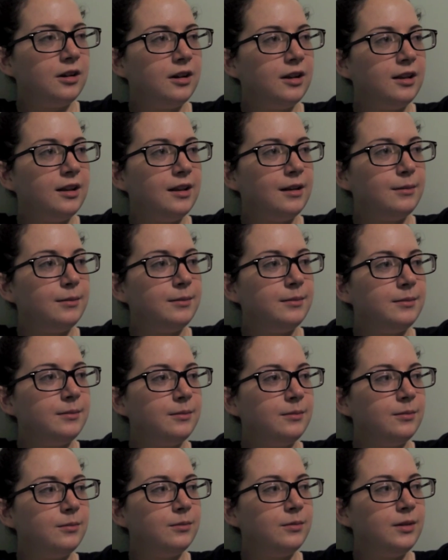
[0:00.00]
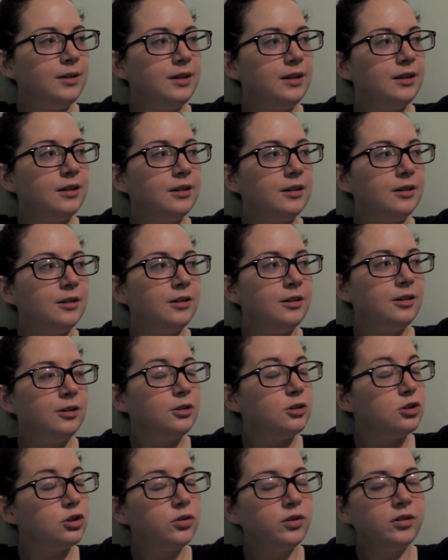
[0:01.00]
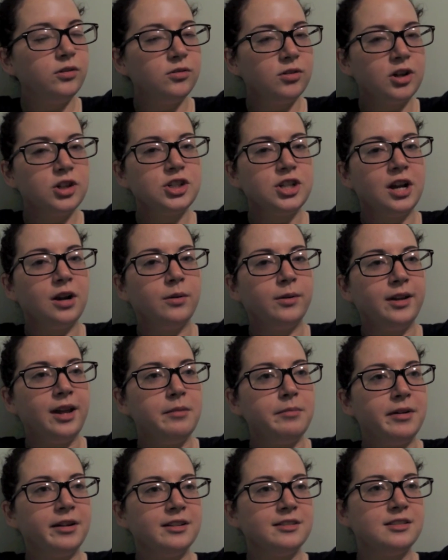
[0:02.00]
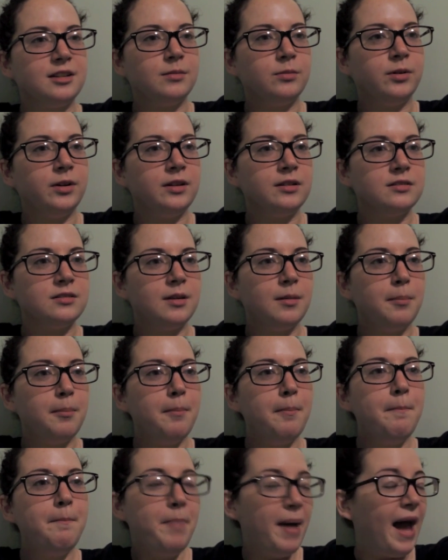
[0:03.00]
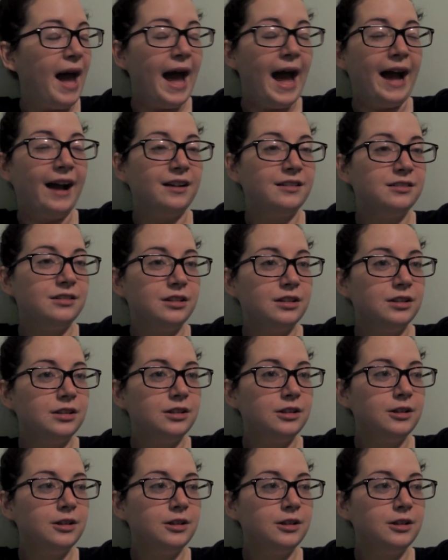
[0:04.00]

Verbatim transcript: And then we, during rush hour, came back on subways, packed.